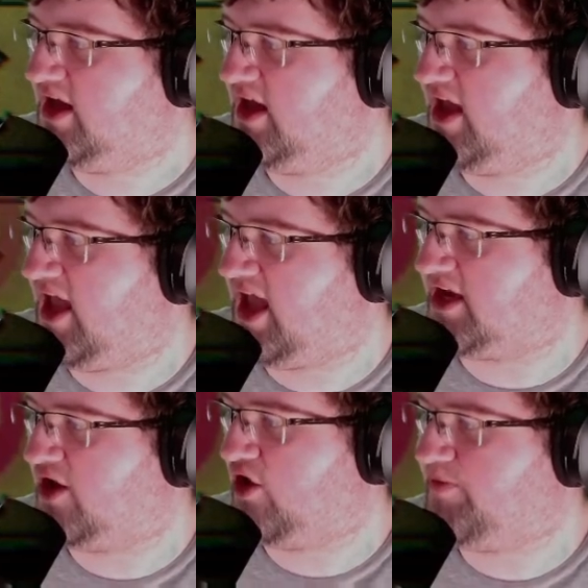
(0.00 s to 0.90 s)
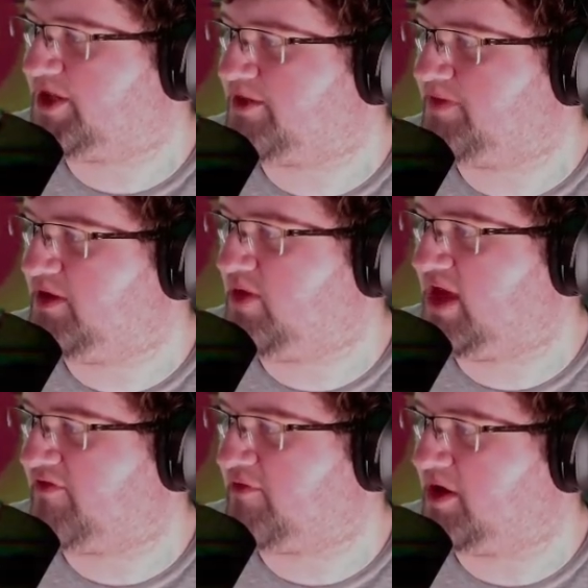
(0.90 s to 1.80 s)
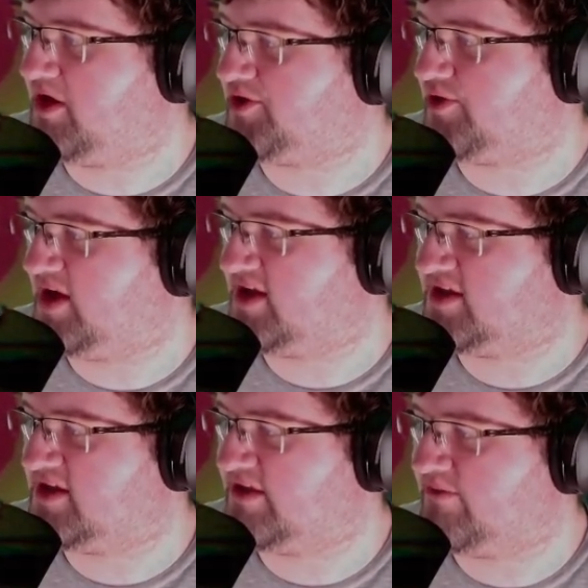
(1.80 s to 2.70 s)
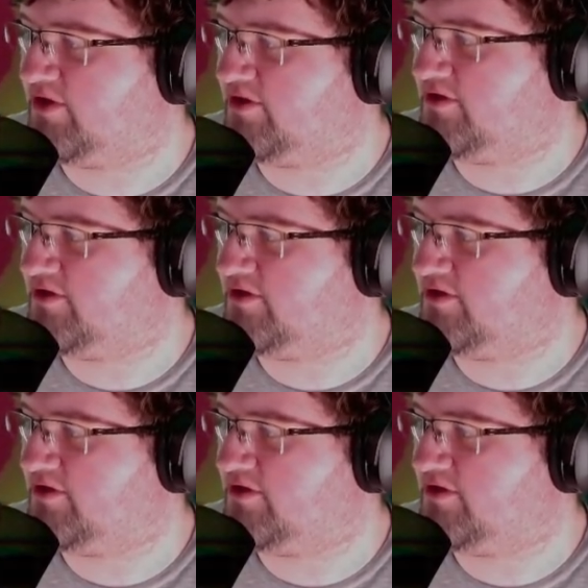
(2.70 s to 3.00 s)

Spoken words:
and hope that the bee we get from it also has this symbol?